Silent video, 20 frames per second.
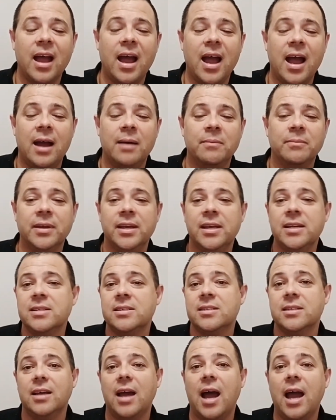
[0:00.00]
um,
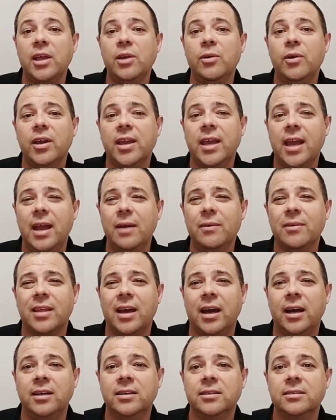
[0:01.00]
is, are you okay with
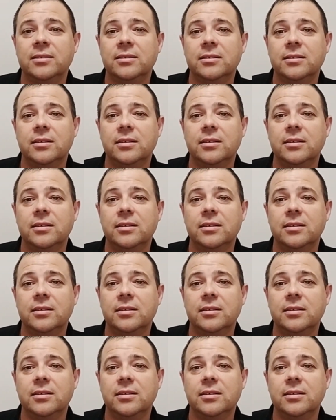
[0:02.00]
that?